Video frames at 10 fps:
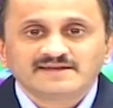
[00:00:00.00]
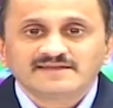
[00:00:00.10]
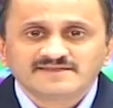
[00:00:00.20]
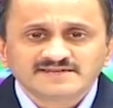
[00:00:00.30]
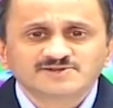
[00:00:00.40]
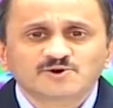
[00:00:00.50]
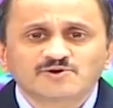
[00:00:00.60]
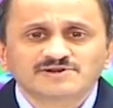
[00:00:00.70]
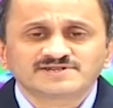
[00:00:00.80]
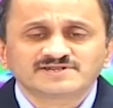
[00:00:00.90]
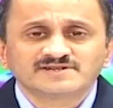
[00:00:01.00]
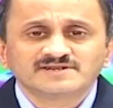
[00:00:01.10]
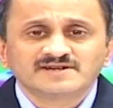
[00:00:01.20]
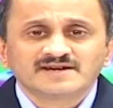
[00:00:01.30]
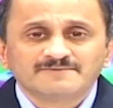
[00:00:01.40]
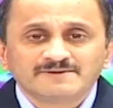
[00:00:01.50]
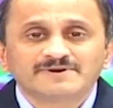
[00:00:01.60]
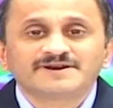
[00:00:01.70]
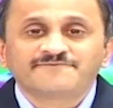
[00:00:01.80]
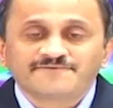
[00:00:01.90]
In this course, we
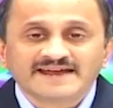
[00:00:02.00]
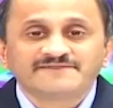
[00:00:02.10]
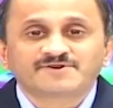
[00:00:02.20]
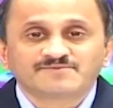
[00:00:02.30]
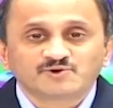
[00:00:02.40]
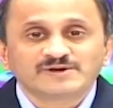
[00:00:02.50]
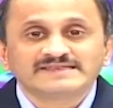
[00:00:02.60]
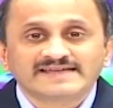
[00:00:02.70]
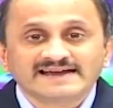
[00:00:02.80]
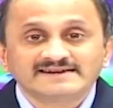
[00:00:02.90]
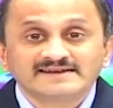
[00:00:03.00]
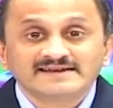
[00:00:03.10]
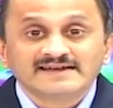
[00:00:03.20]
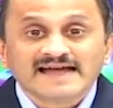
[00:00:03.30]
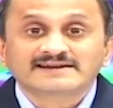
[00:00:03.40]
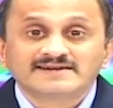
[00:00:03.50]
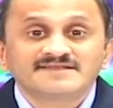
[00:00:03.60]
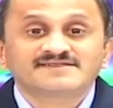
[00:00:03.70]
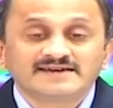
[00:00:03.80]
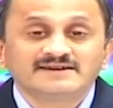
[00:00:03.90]
will refrain from doing that, at
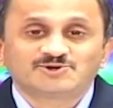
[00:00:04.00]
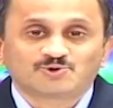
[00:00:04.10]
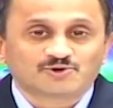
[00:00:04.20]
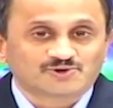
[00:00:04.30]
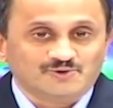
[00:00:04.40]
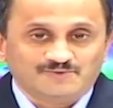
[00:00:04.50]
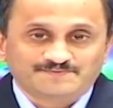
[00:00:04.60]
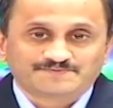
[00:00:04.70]
least in toto.